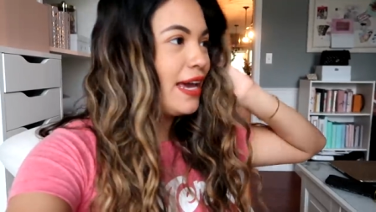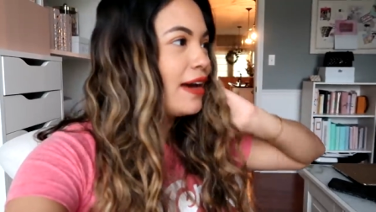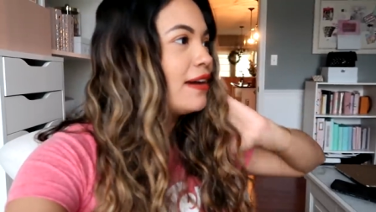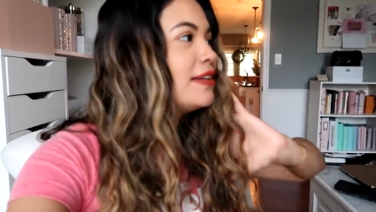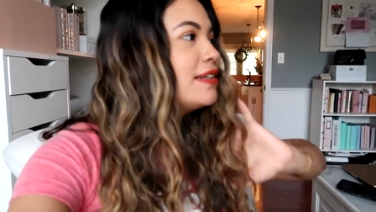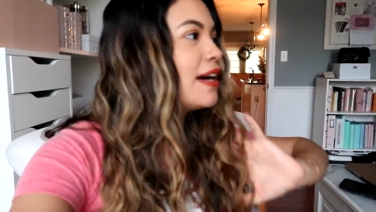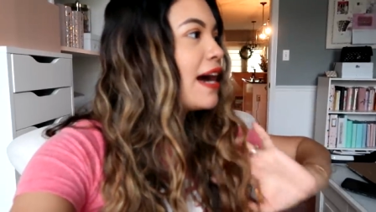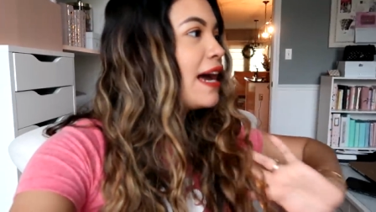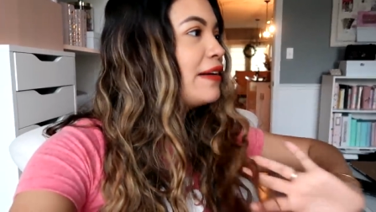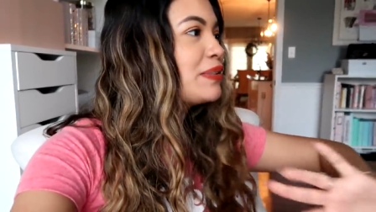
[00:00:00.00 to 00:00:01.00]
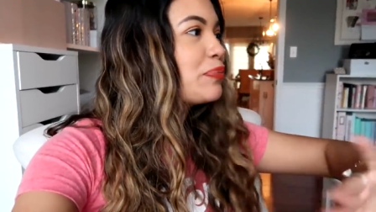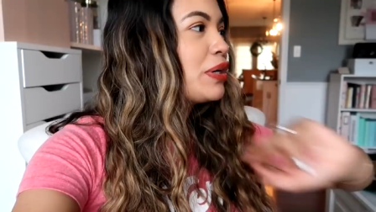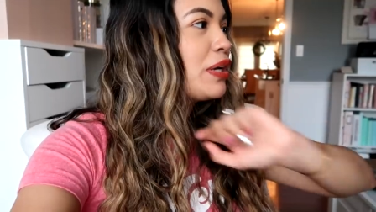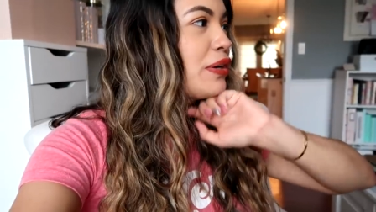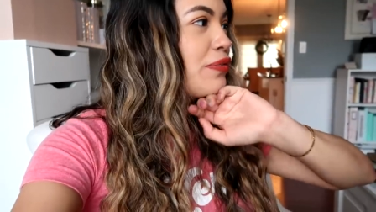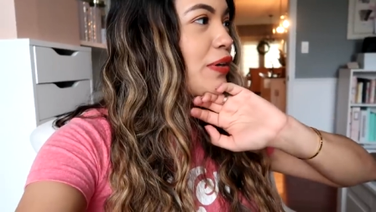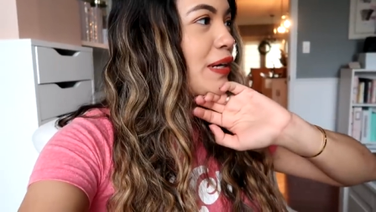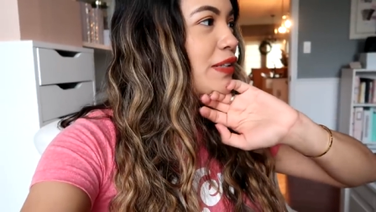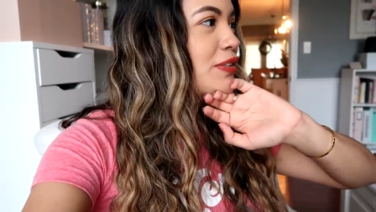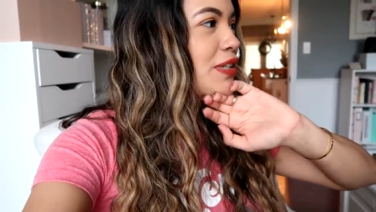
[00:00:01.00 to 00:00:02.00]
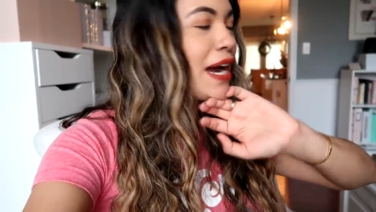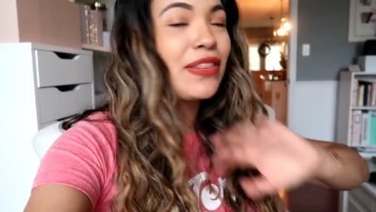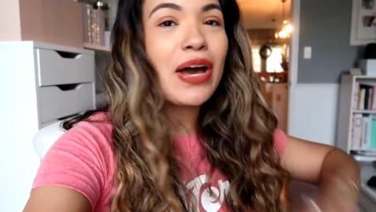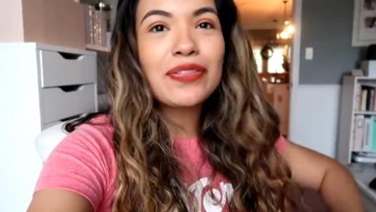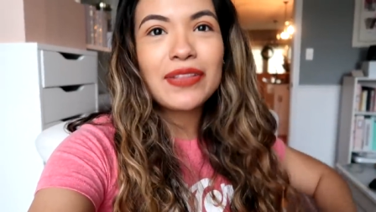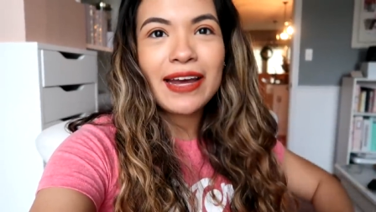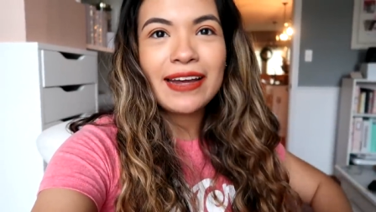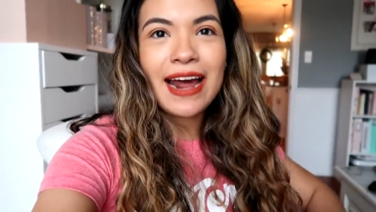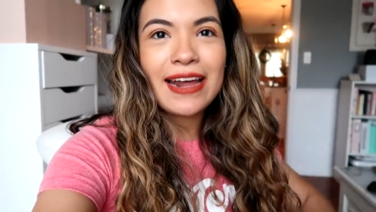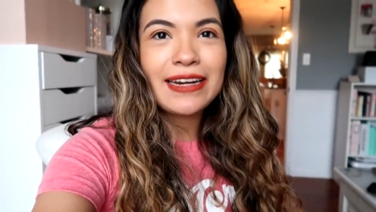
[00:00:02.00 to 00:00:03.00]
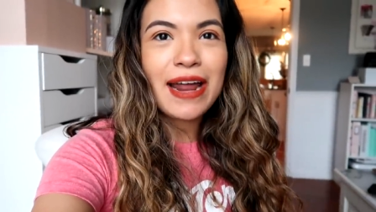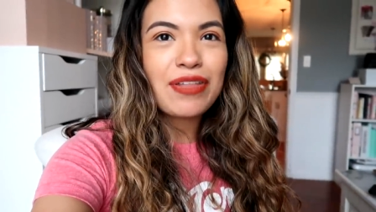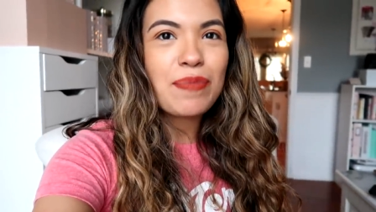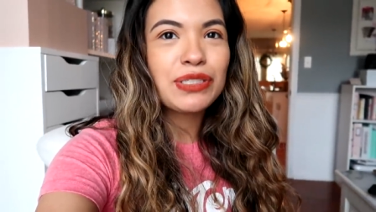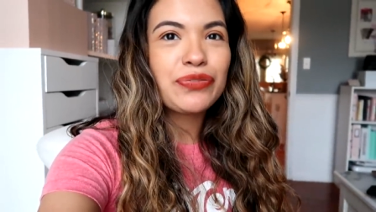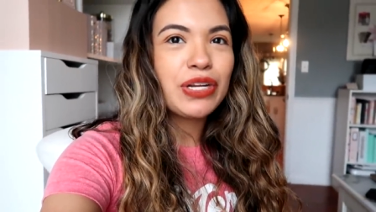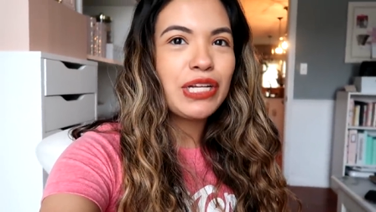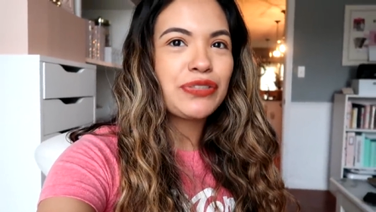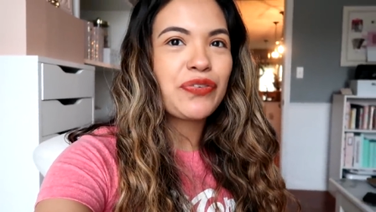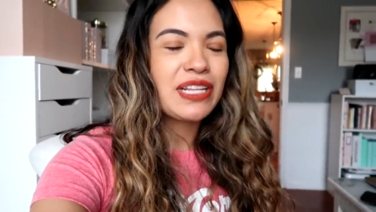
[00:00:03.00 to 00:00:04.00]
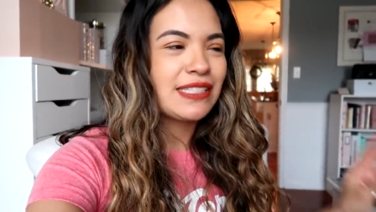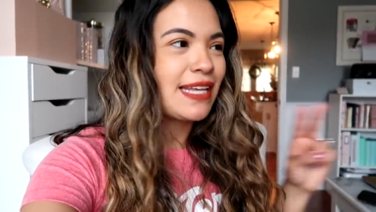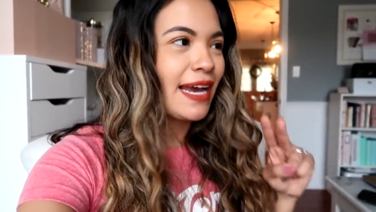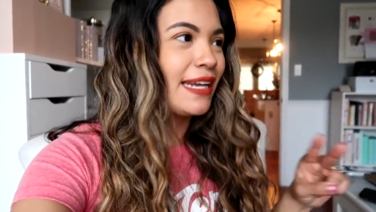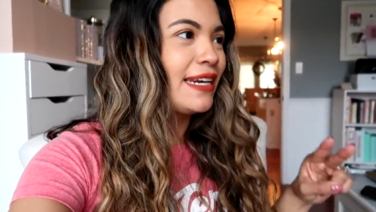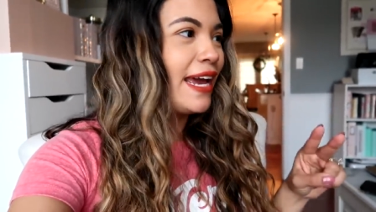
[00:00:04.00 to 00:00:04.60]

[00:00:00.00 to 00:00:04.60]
and I have some pretty good footage. I thought that I didn't have that much footage for the second